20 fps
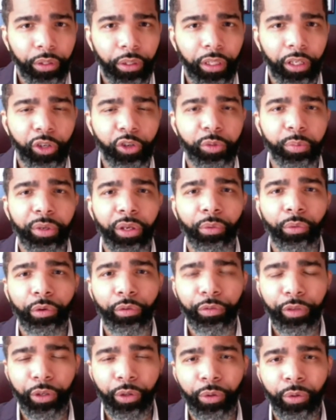It is being
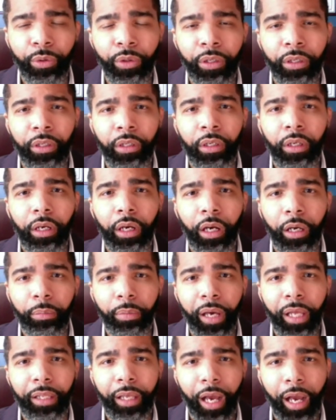reviewed
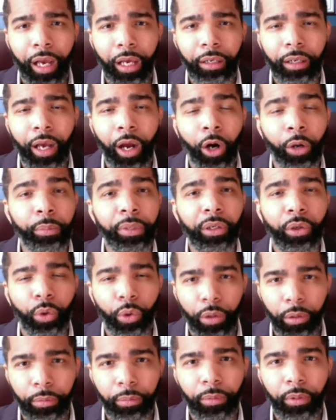by the Army
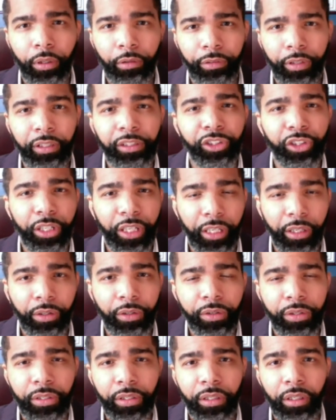Corps of
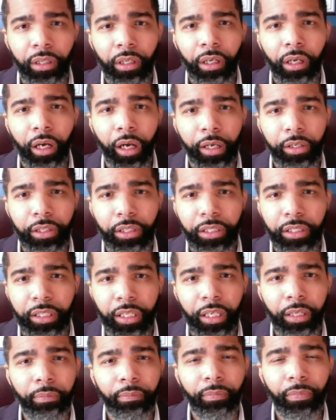Engineers to
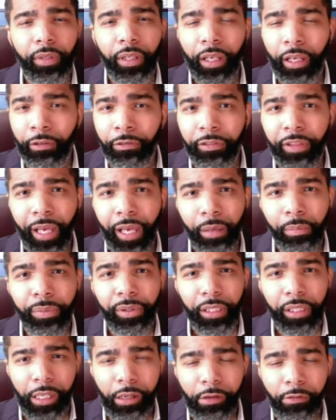see if they
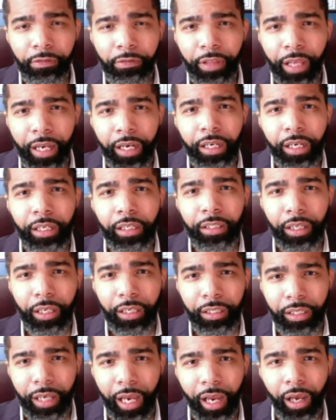believe that it is a
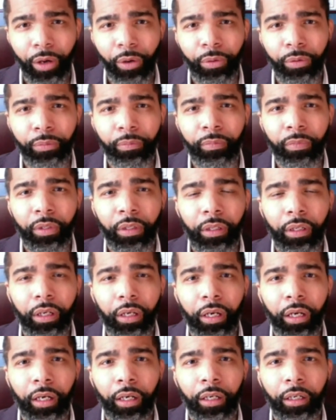sound
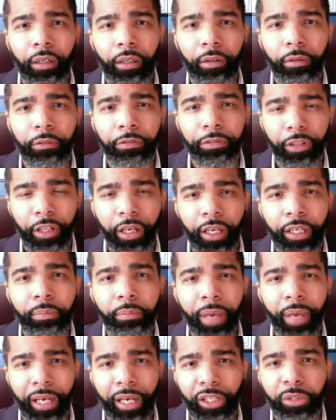flood
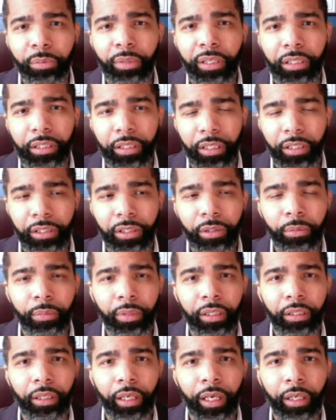management
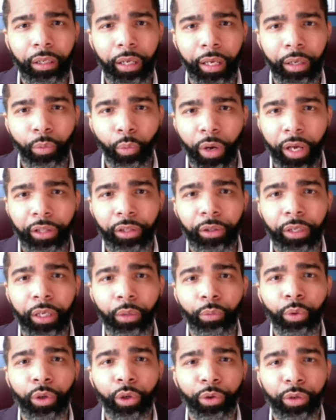system and whether
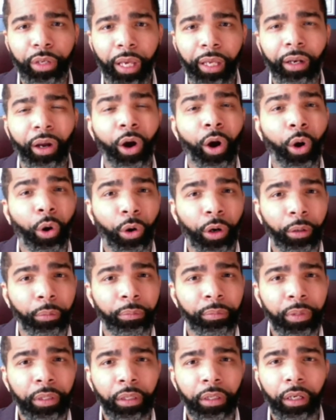it will create harm
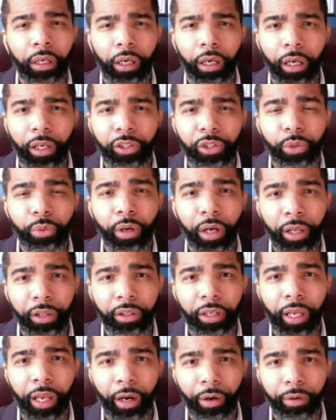to
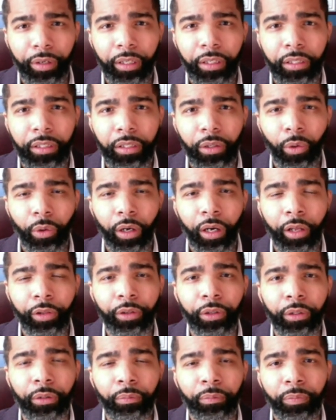other areas or
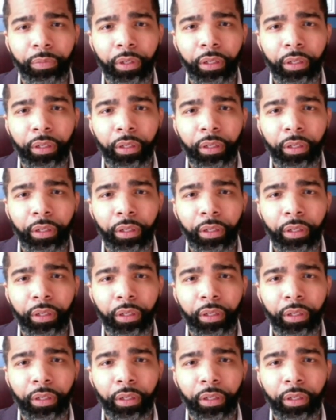other